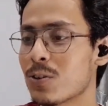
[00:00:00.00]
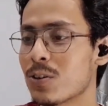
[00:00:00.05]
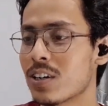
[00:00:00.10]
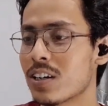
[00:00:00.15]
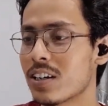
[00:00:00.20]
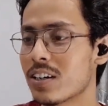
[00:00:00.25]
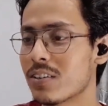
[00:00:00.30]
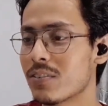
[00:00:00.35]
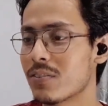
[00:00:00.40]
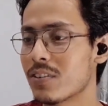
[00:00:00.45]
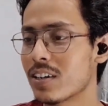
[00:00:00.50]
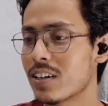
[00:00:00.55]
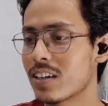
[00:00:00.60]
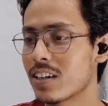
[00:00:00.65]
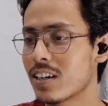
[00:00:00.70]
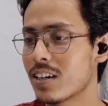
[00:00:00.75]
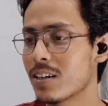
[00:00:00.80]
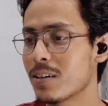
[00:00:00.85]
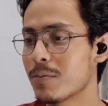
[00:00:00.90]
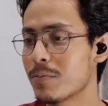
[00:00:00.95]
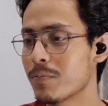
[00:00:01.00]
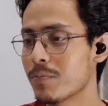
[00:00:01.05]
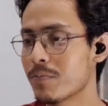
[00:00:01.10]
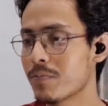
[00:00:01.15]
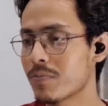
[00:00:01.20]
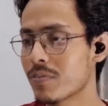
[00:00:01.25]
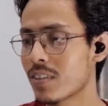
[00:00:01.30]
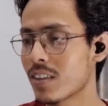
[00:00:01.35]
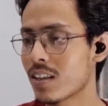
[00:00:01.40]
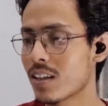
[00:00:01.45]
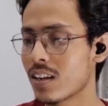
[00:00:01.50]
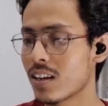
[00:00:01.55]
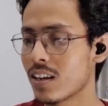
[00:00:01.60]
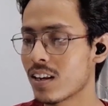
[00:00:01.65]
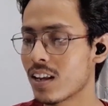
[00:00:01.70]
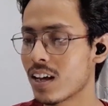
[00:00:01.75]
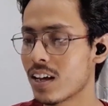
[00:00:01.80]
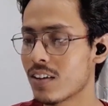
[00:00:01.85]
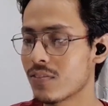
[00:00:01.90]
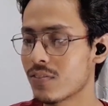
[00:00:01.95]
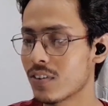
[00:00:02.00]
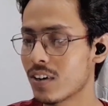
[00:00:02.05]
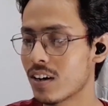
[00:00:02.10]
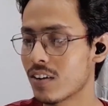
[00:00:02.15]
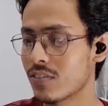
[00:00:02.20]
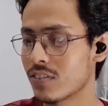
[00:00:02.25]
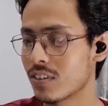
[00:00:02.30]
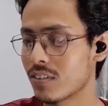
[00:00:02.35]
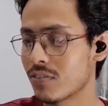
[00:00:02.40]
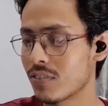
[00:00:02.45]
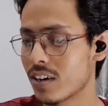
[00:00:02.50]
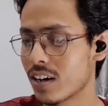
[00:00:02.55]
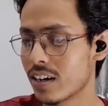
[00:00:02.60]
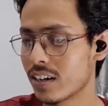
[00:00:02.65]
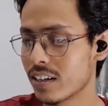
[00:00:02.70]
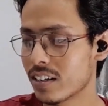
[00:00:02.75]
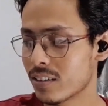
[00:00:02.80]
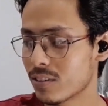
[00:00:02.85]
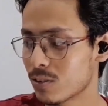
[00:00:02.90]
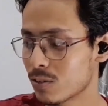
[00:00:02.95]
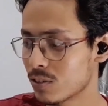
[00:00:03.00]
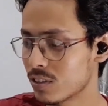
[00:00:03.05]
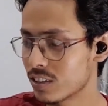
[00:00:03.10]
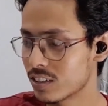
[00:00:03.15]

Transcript: So here we come, life after fighting.